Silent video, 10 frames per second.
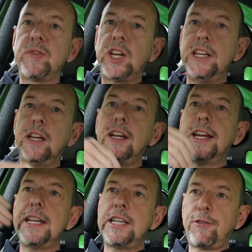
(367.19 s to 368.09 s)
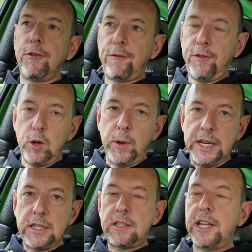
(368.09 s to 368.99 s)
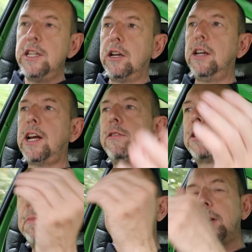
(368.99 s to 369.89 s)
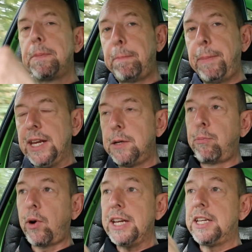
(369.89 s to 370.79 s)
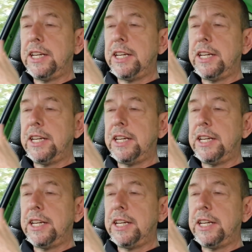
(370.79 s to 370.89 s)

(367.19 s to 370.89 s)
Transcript: then you can get different fluids, then you can go to the big brake